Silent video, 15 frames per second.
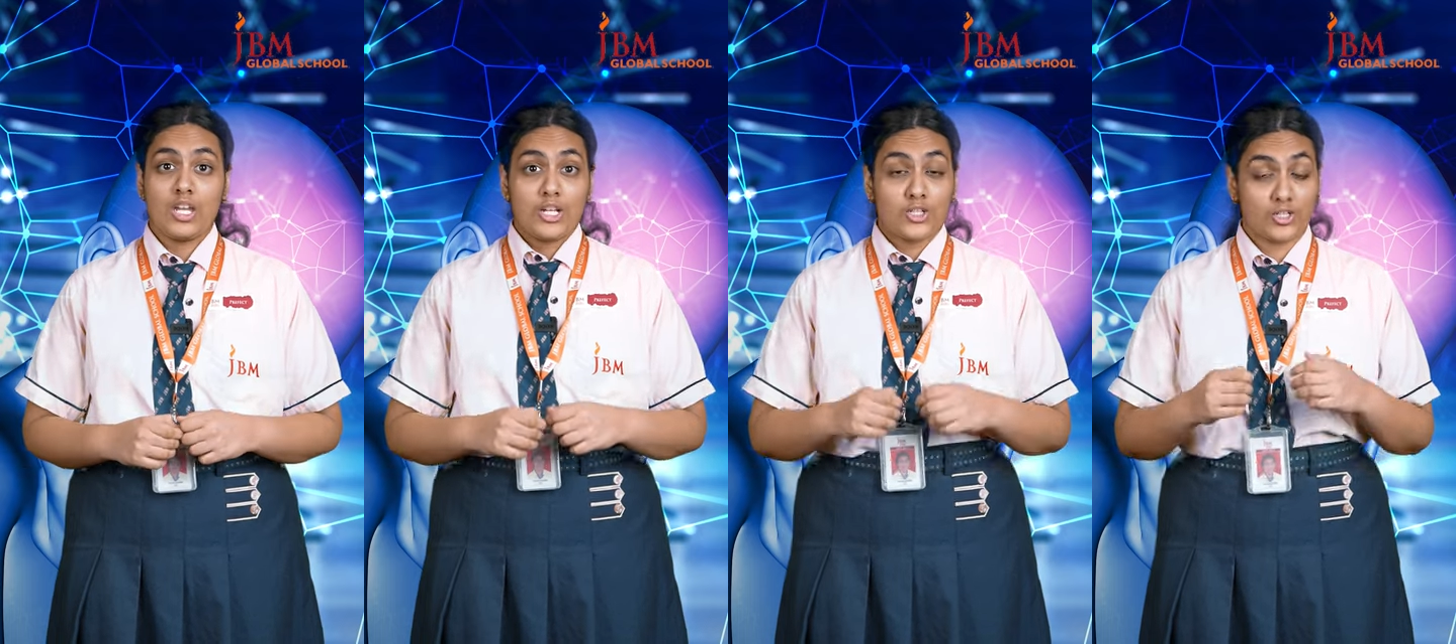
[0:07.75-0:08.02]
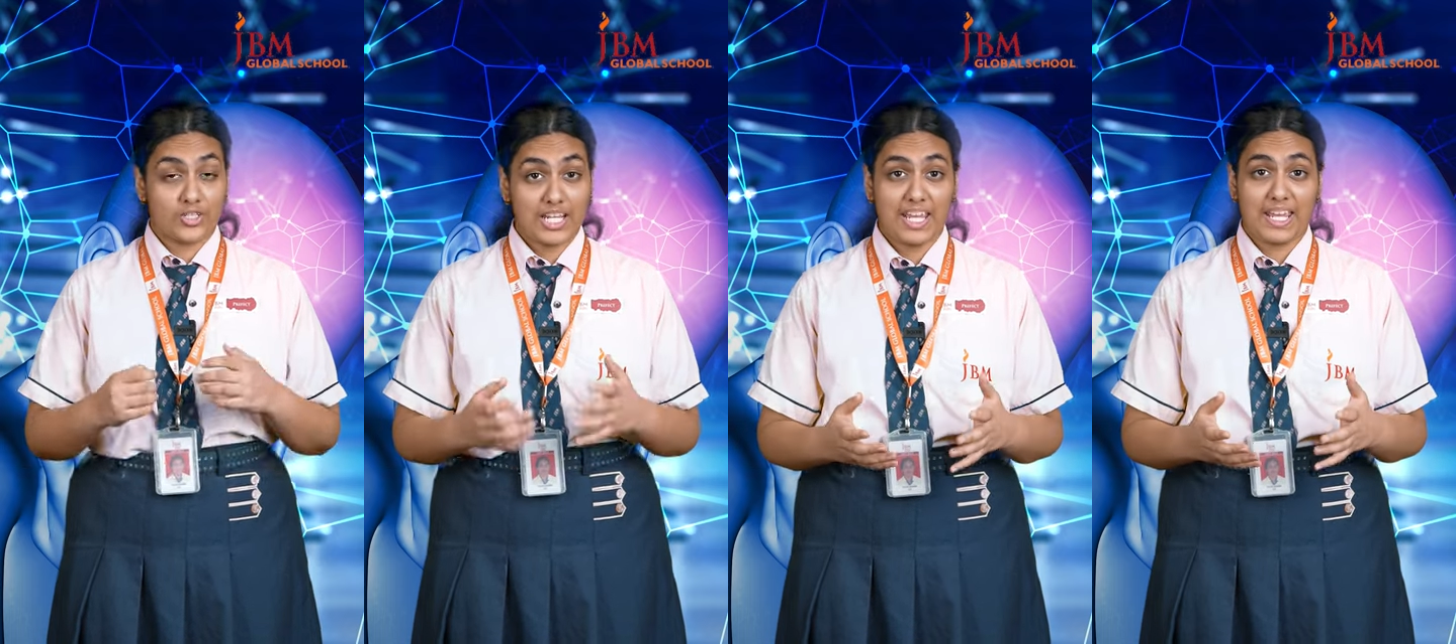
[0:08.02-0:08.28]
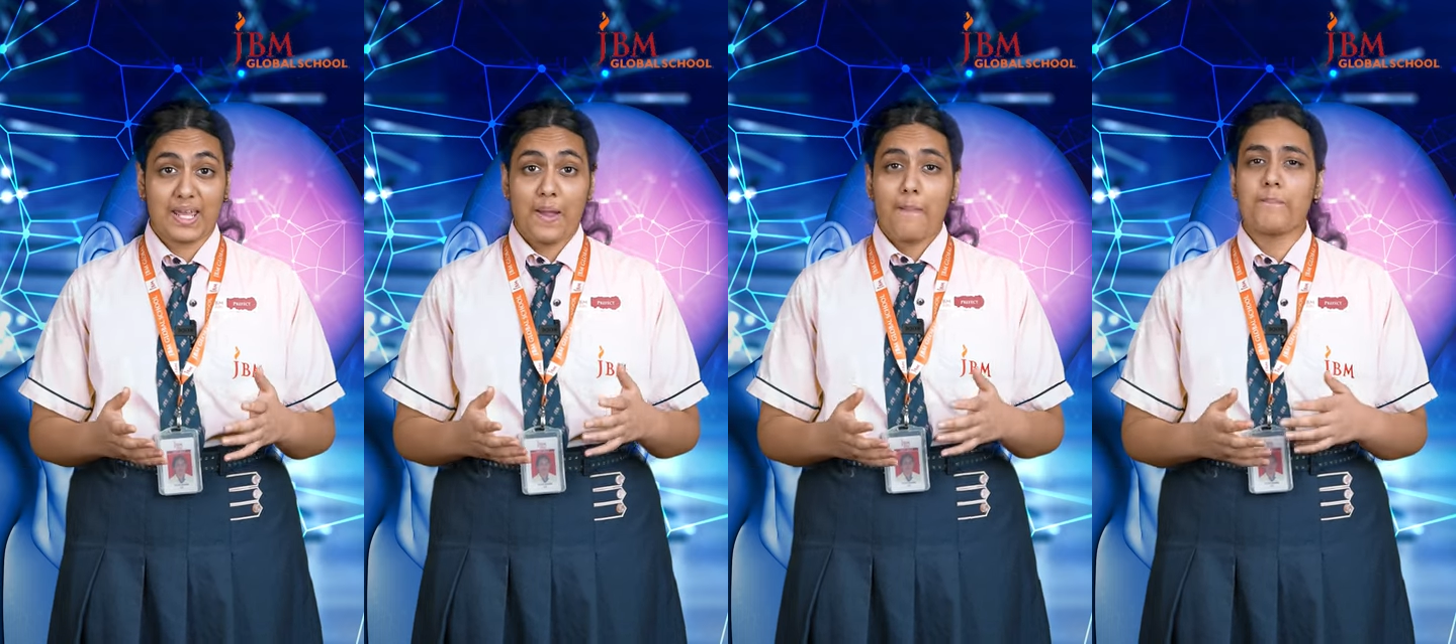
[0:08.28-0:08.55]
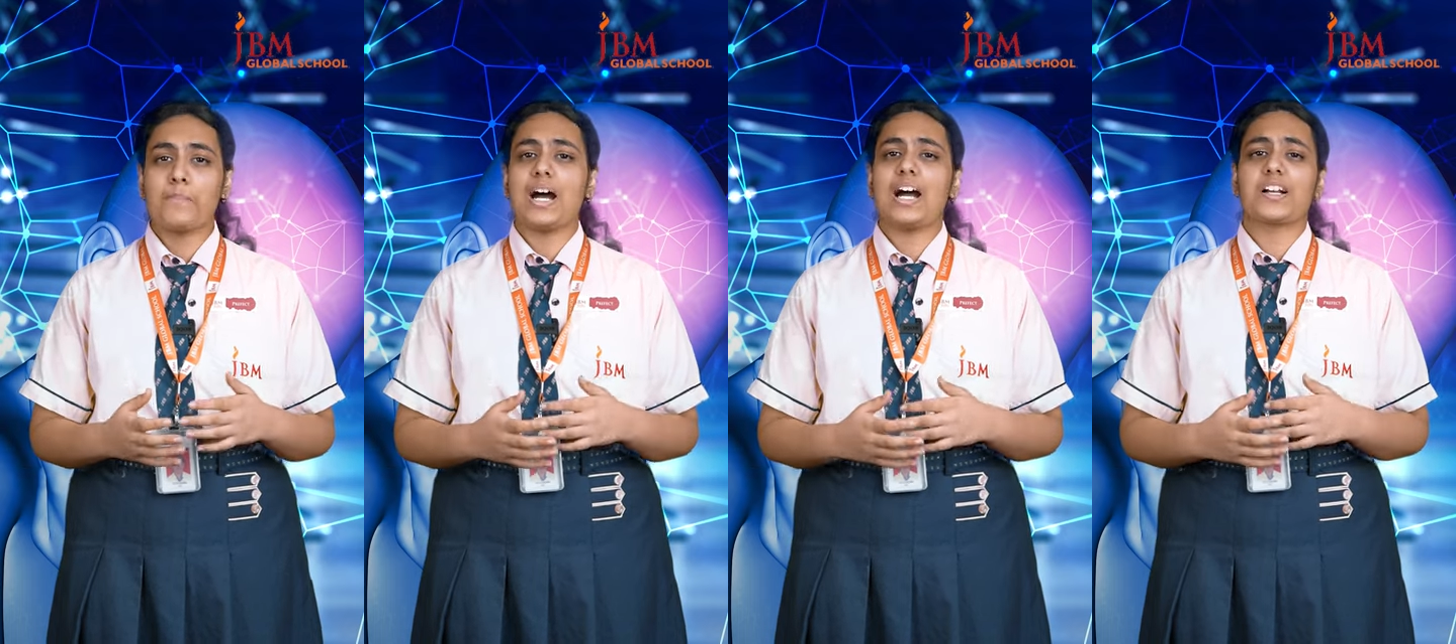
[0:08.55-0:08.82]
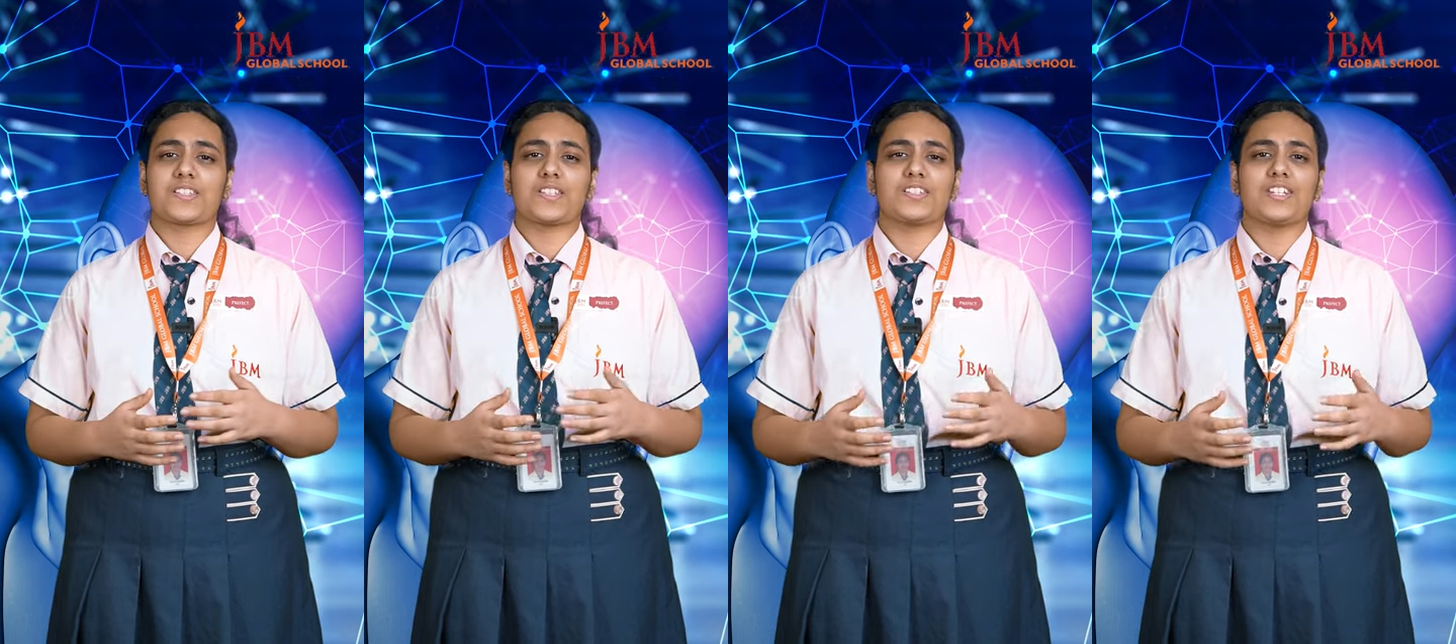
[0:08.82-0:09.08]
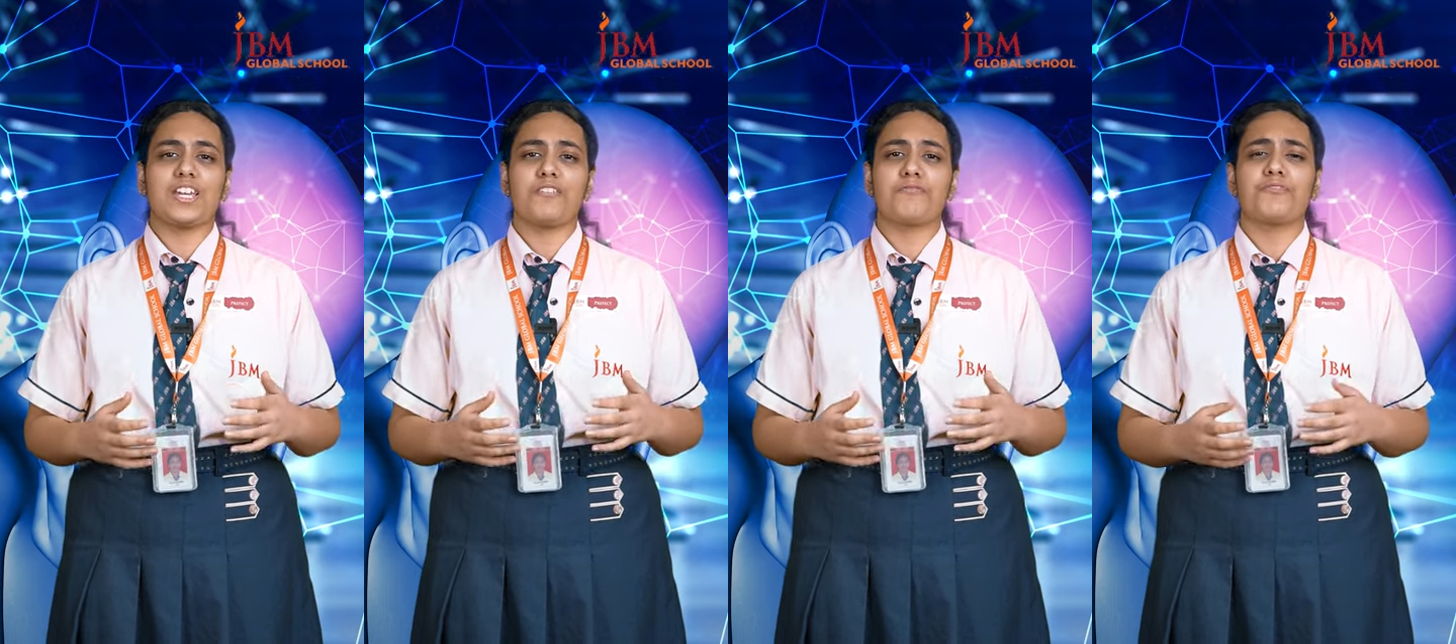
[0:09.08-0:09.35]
Today marks a day